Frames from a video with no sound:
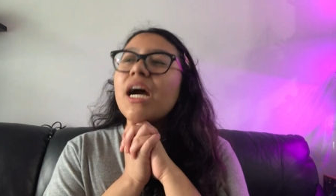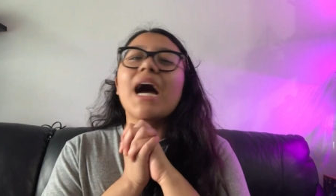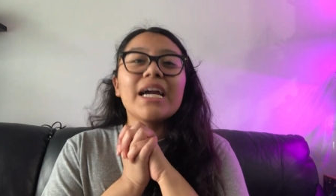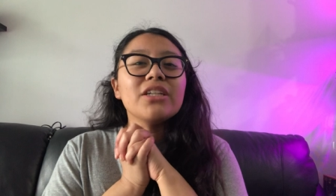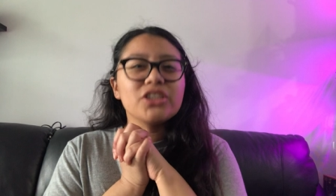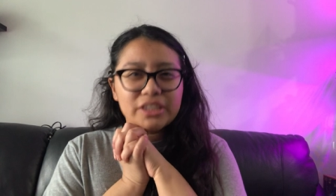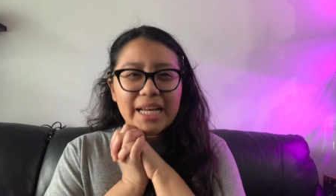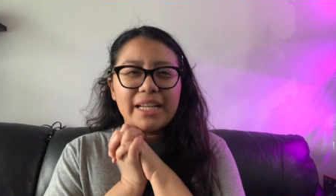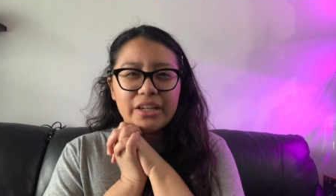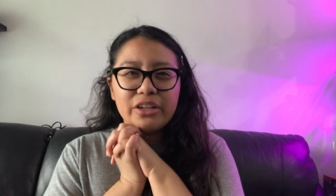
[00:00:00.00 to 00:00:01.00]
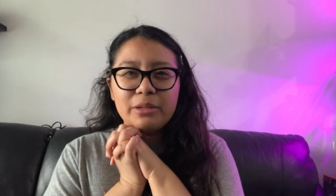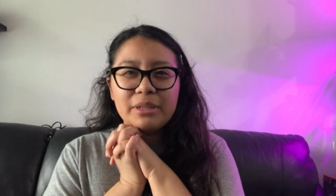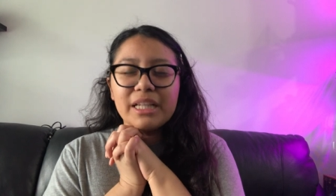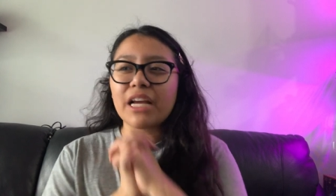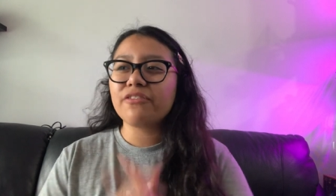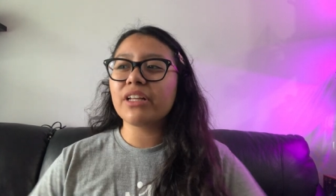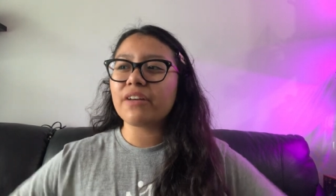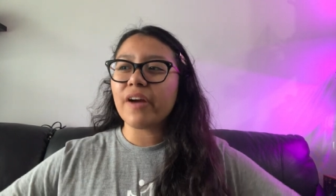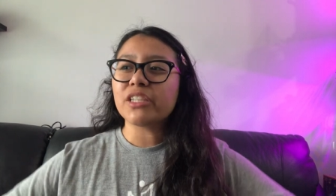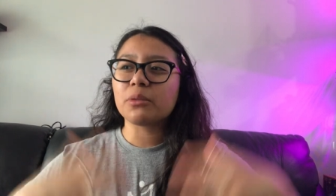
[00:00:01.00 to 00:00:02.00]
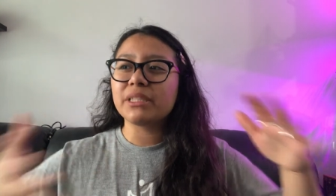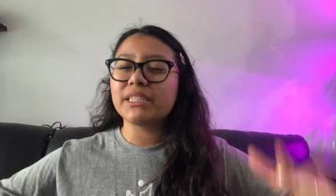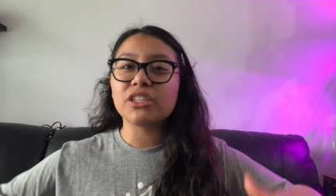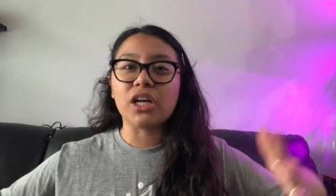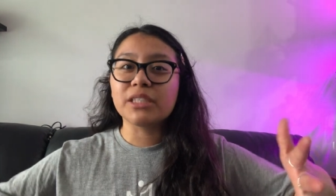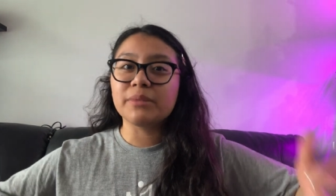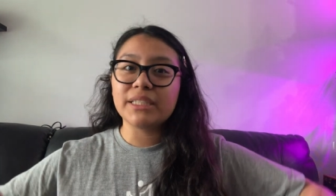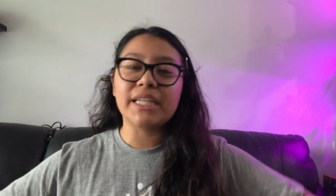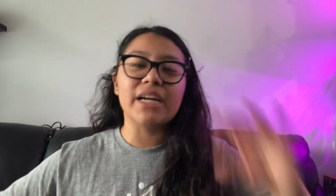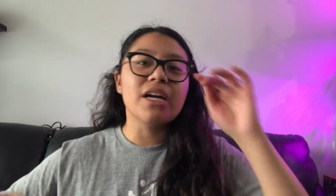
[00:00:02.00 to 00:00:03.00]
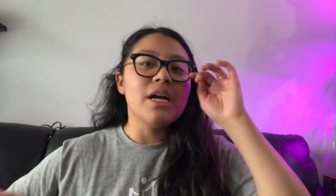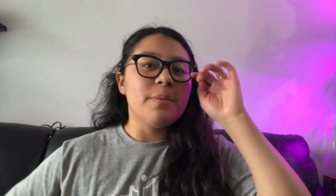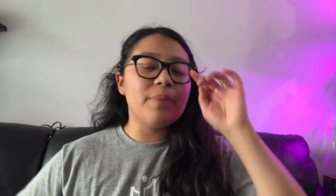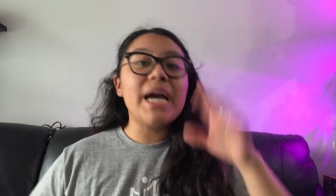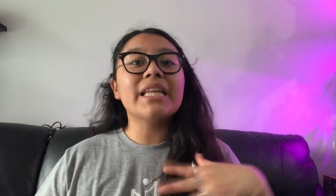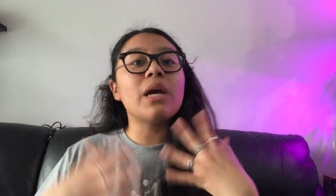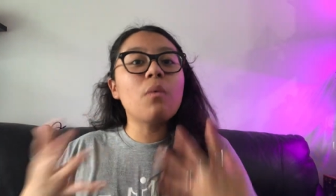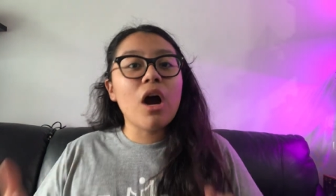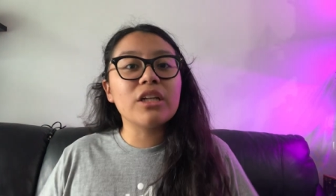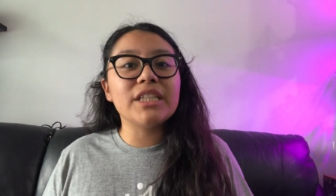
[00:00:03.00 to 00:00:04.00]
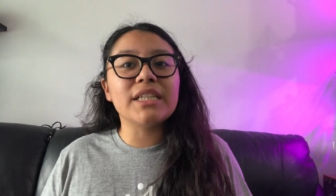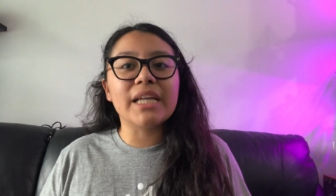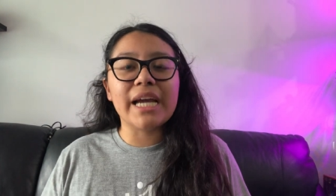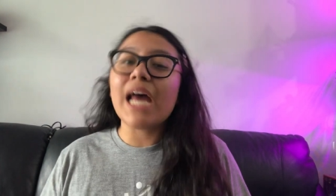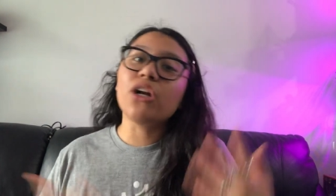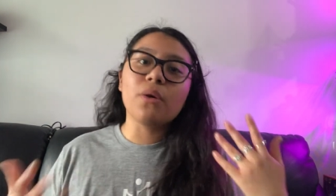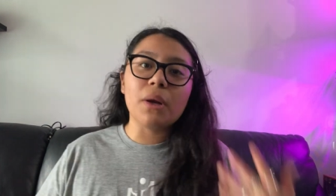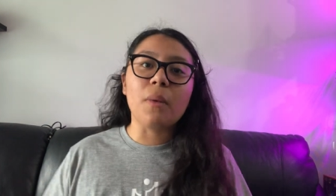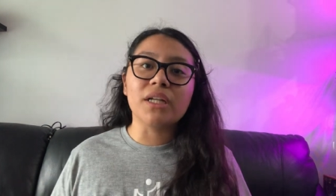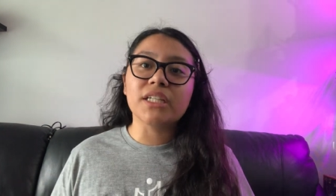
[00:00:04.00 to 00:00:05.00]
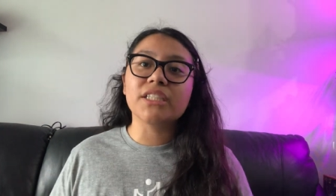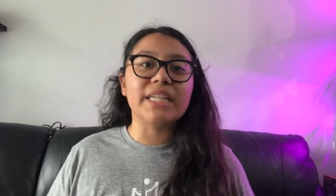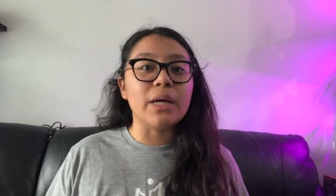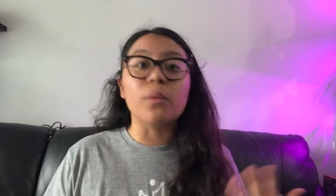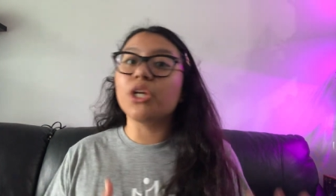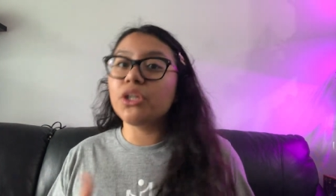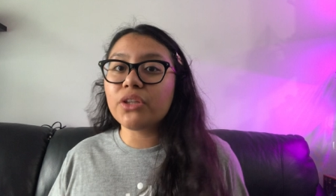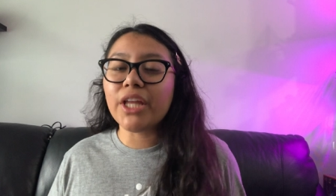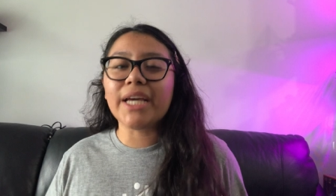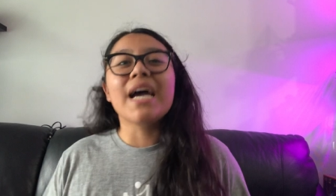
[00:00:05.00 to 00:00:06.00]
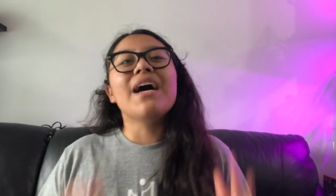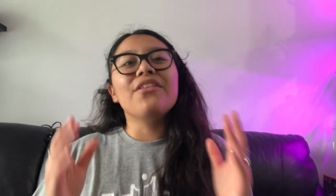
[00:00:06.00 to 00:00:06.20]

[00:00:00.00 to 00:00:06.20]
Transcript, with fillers: I understand that. You know what I mean? Like, I feel like if I saw, somebody, saw somebody's hair and they walked in like, I don't know what I want done today. What do you think?